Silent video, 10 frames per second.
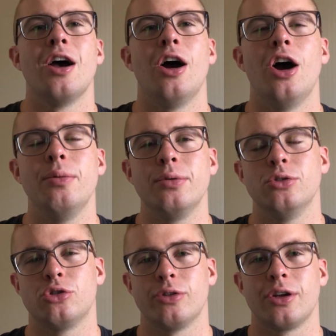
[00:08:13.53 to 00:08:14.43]
I hope you
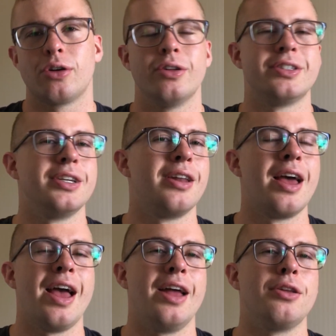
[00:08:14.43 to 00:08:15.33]
enjoyed the content
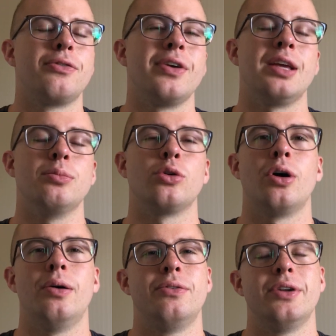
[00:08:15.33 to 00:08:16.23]
and you're feeling more
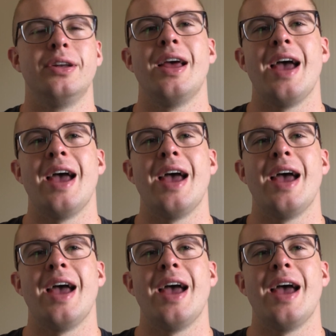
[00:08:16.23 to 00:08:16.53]
confident